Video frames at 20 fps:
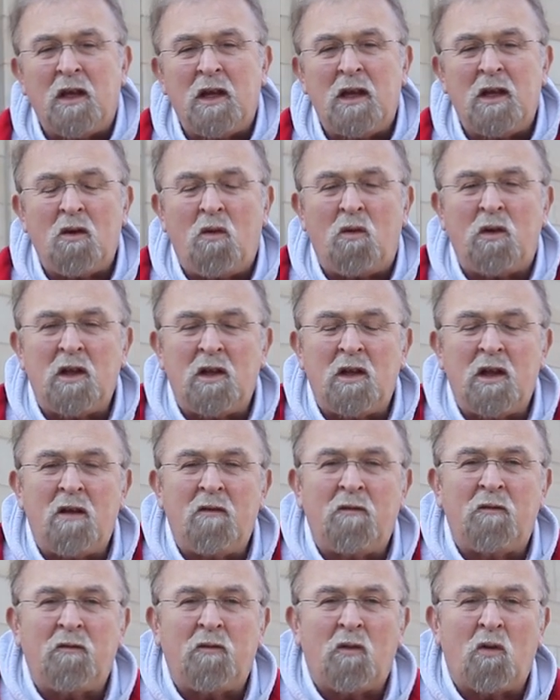he only
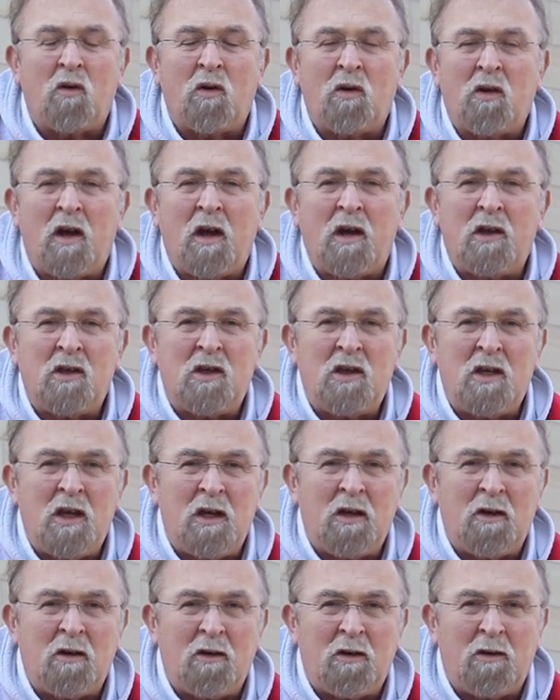lived for a
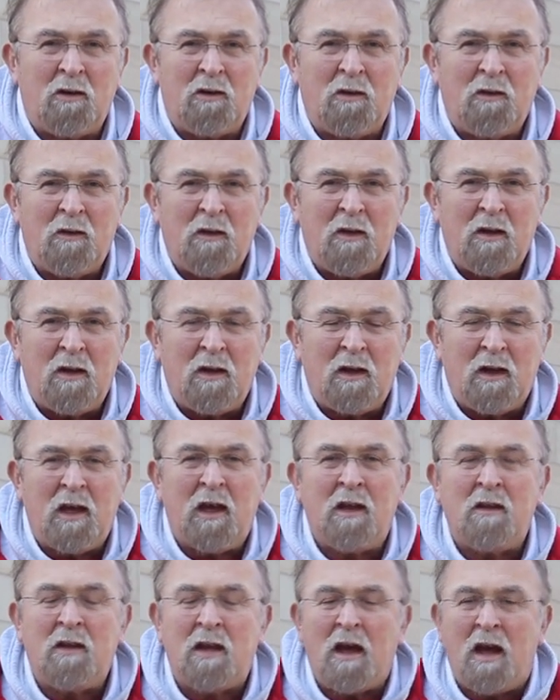year
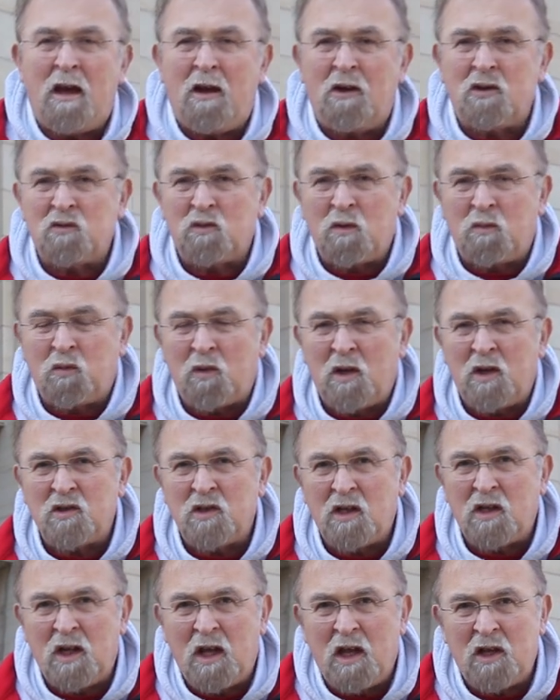in the house with
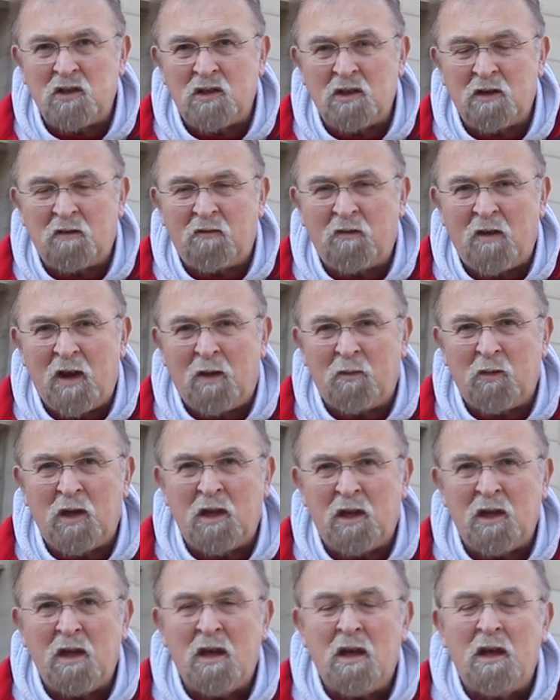President Hayes and his
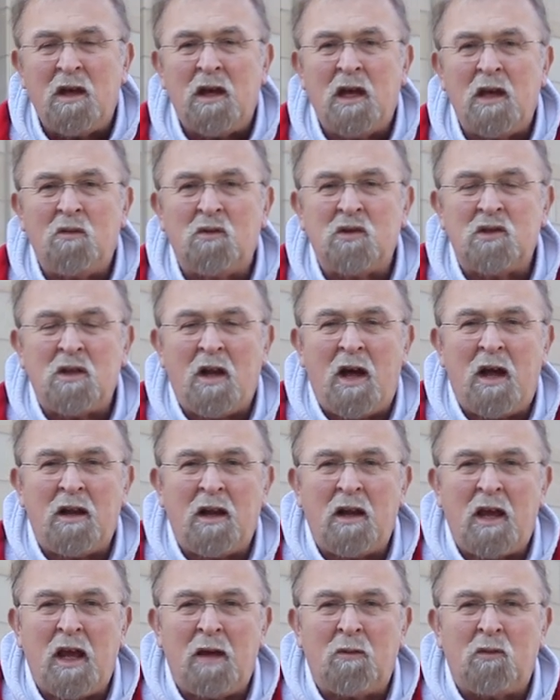family. He was not
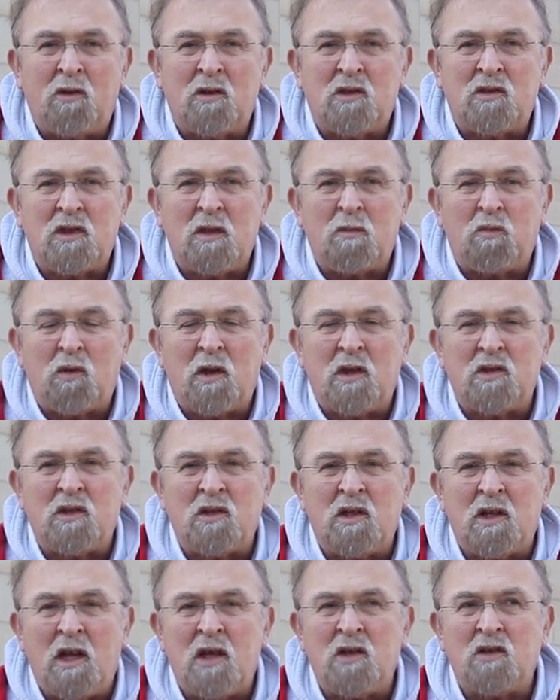able to see
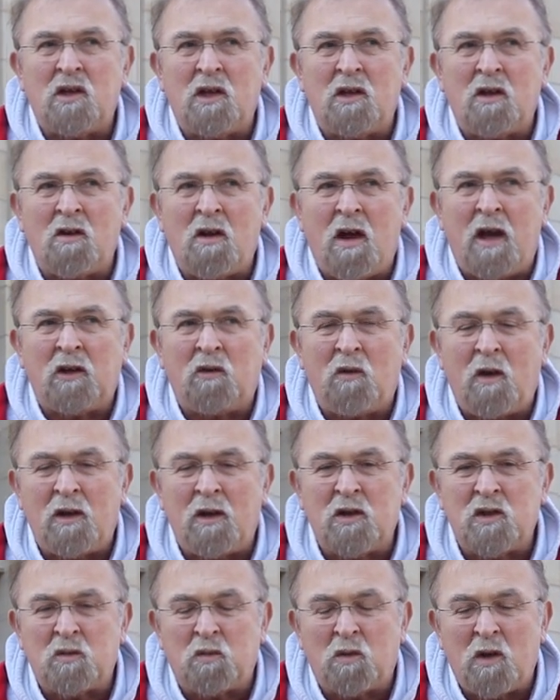President Hayes get
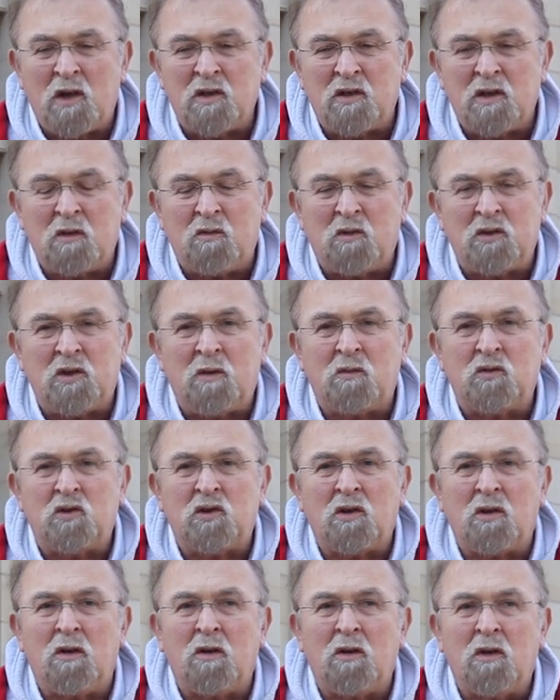inaugurated as president, which I'm
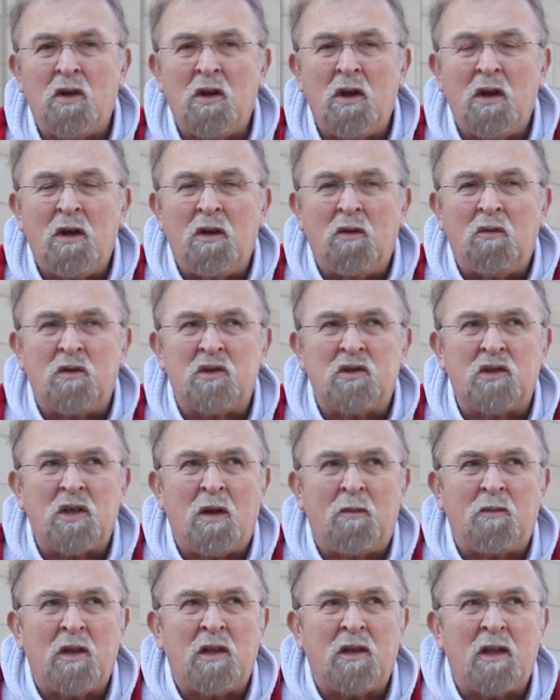sure was
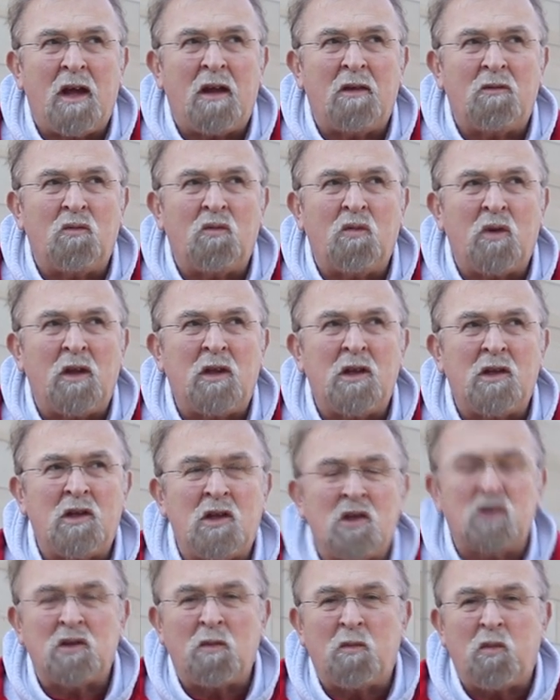something that really
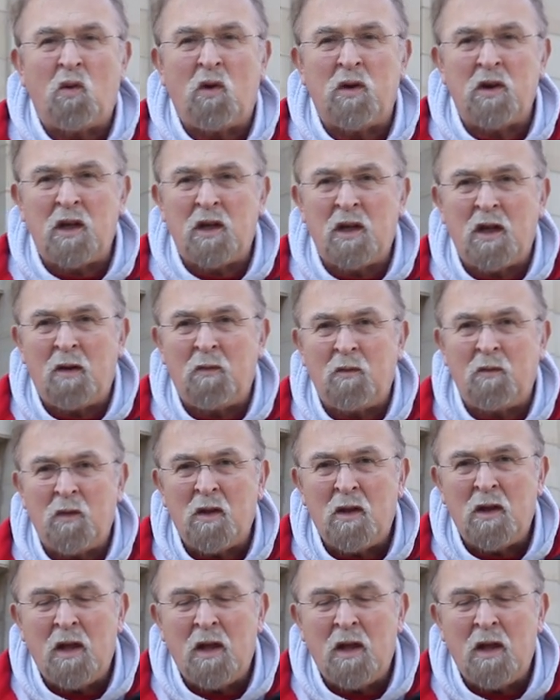disappointed him.